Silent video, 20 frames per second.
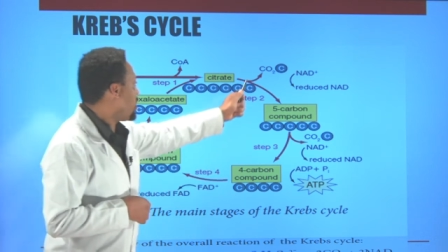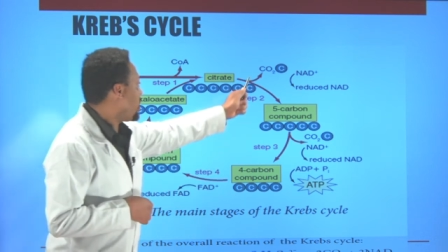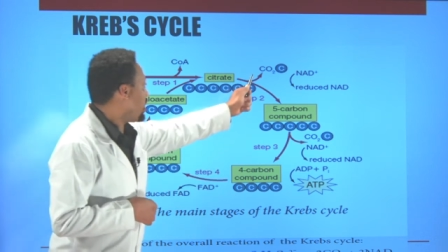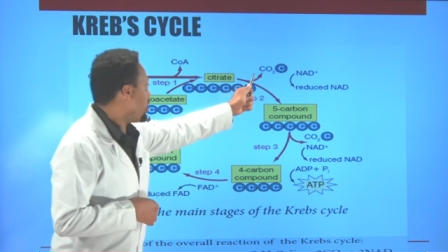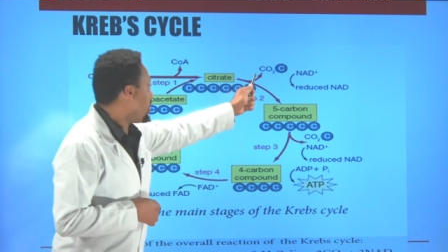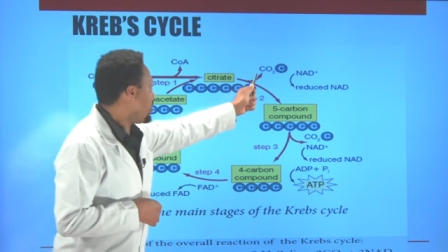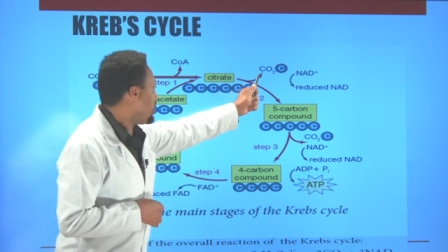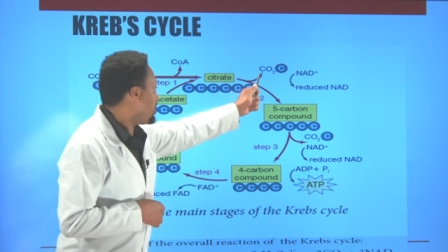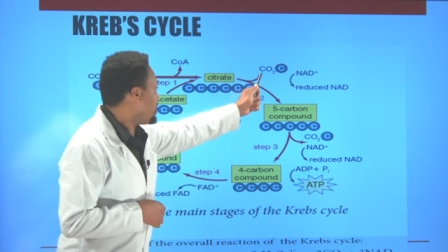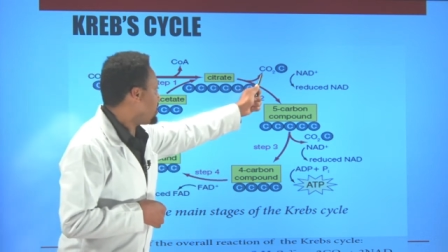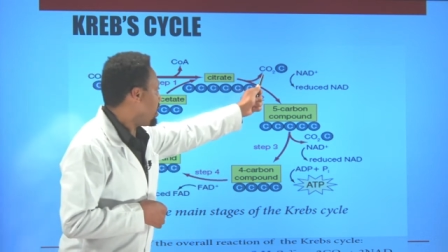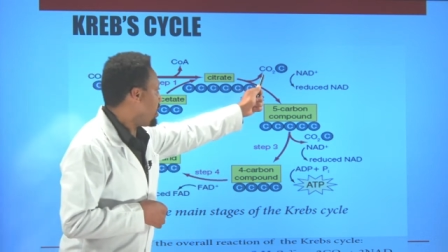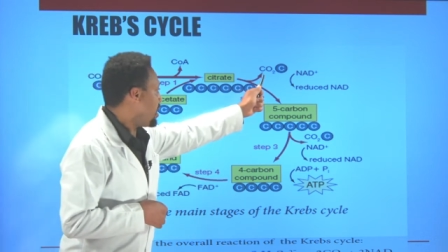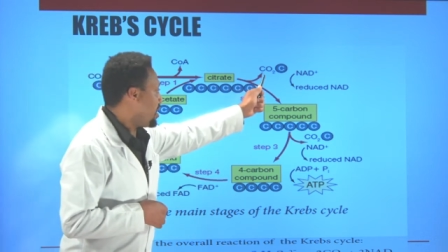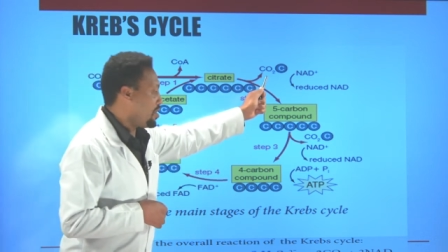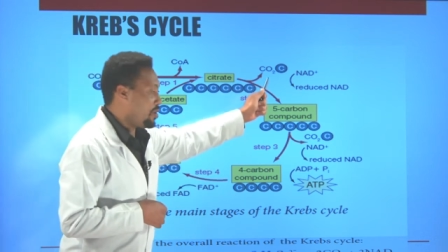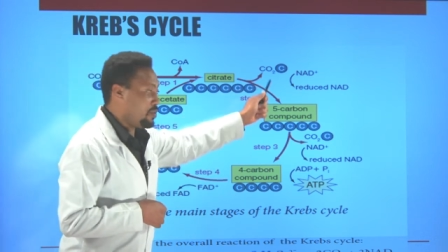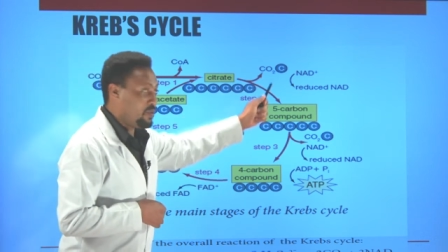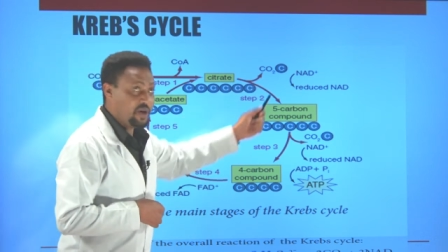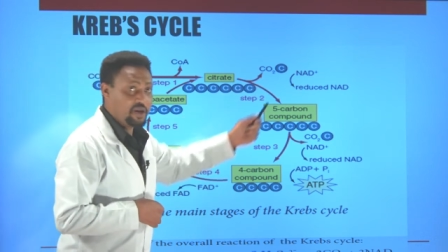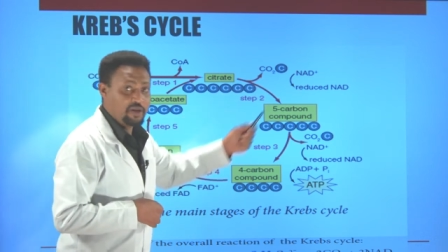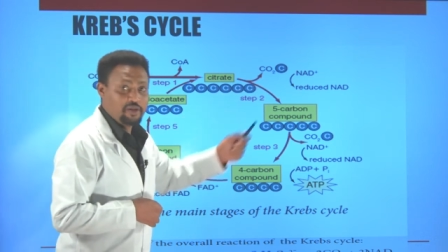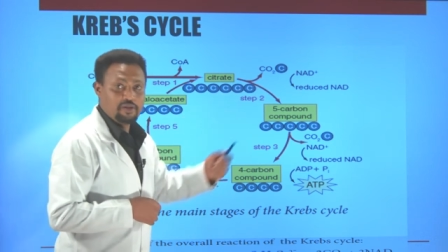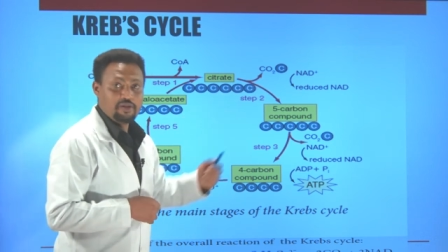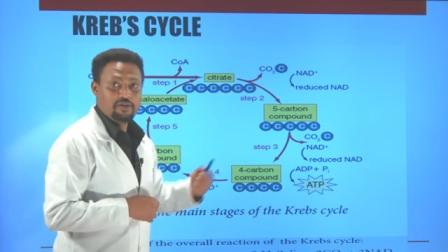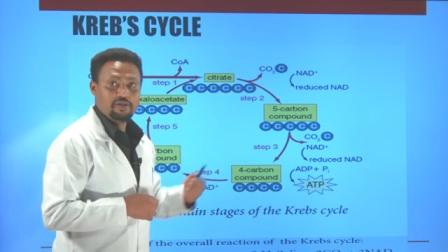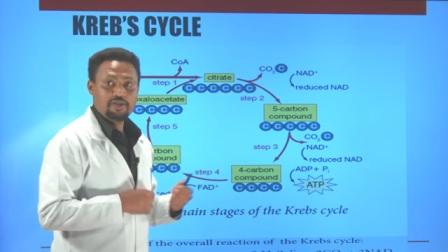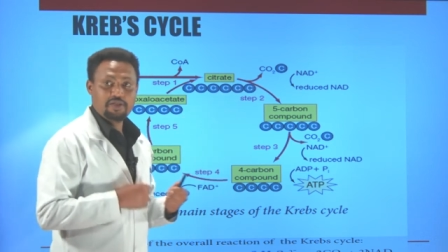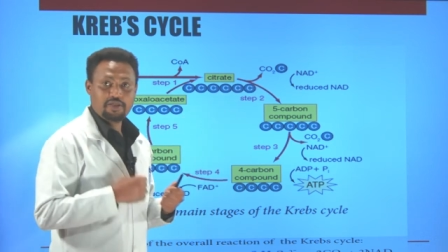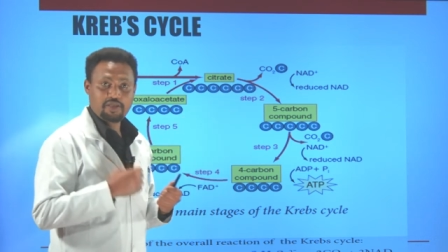Here is another one,
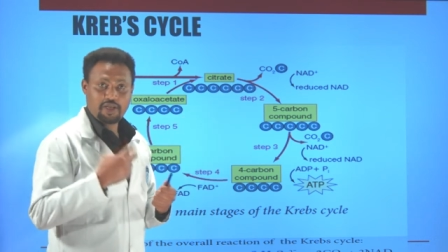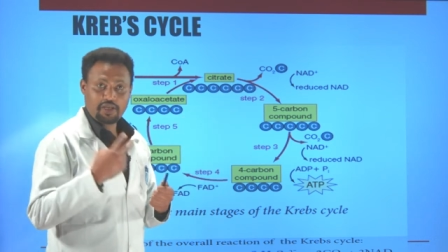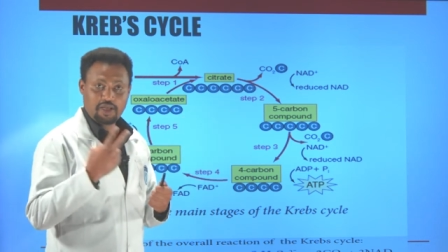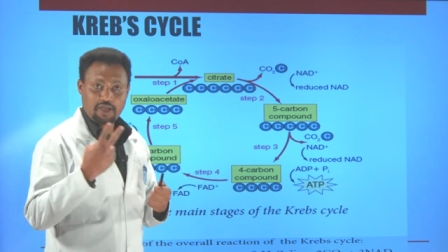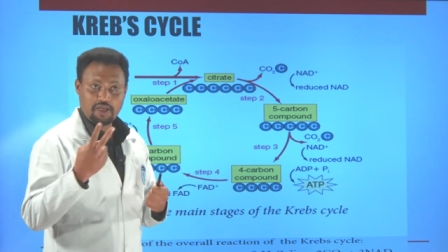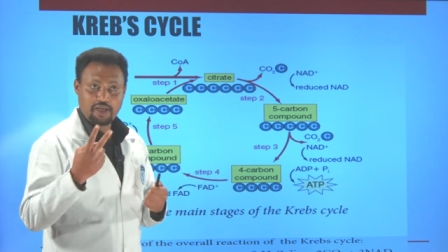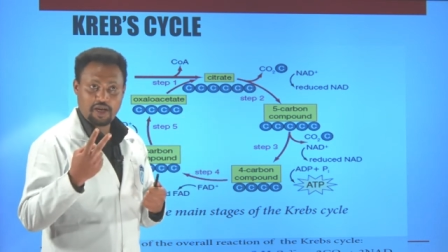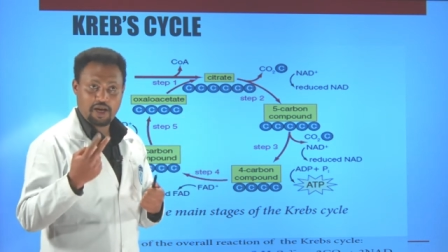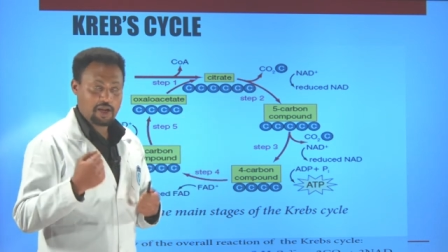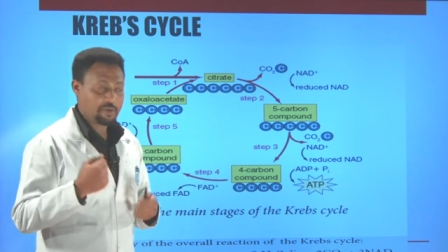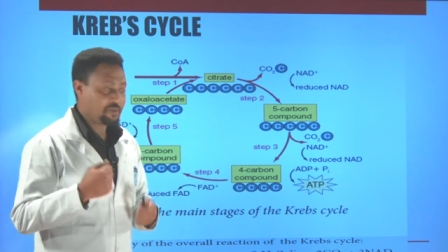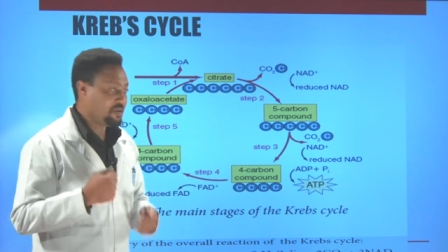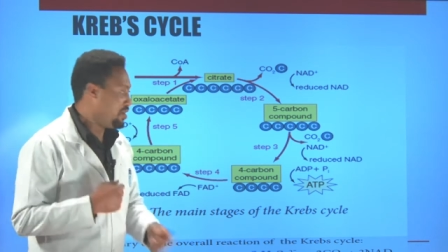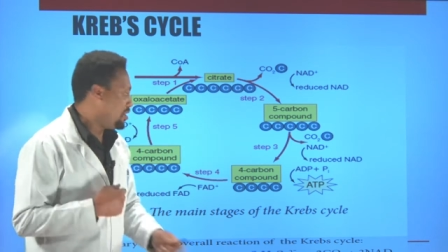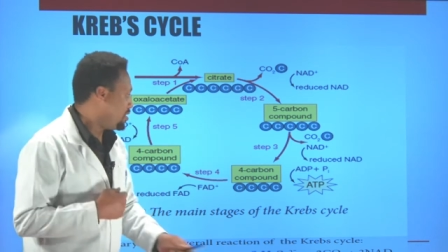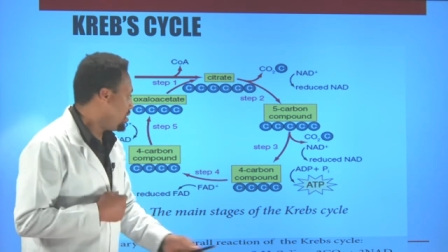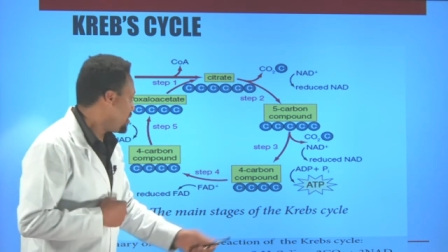2nd carbon.